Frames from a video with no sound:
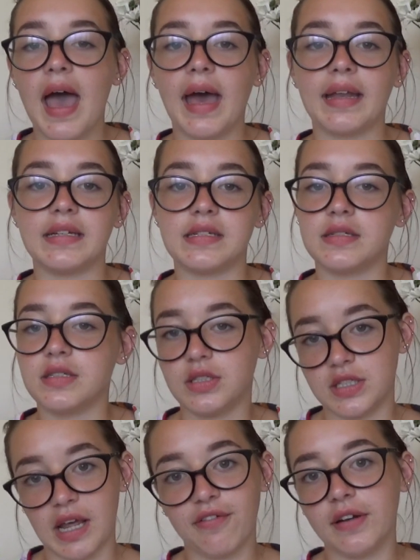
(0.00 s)
and
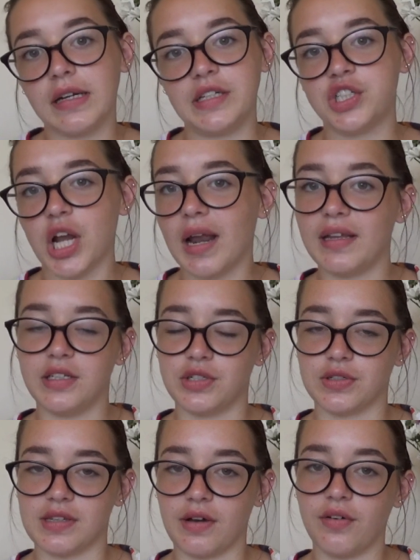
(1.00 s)
definitely challenge
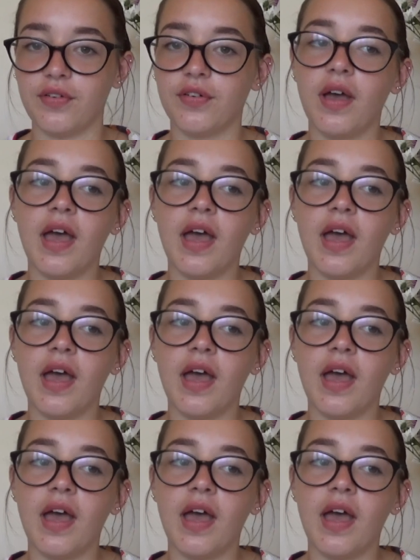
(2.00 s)
yourself,